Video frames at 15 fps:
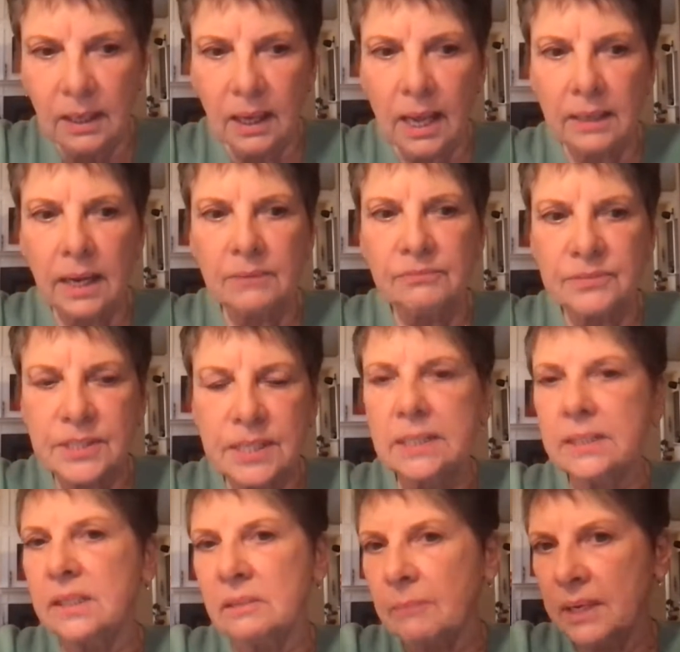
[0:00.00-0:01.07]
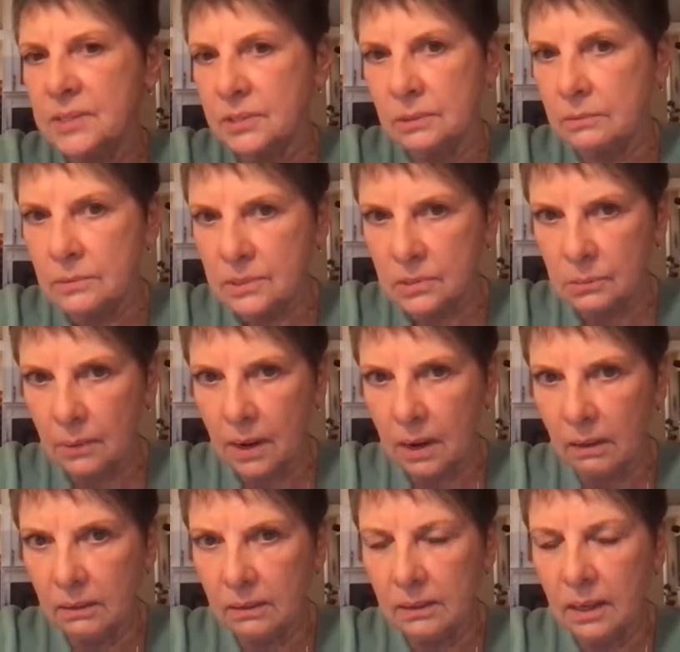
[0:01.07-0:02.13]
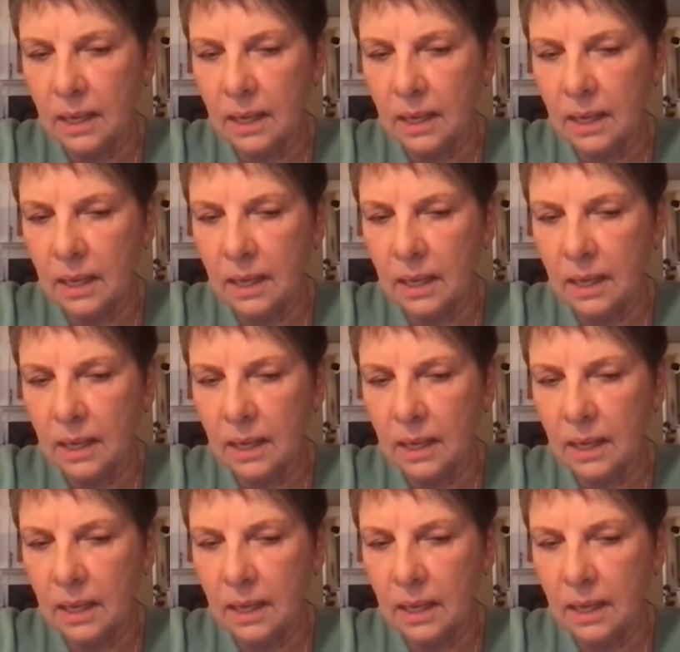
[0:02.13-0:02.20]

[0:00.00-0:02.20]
And I've seen it in my students as well.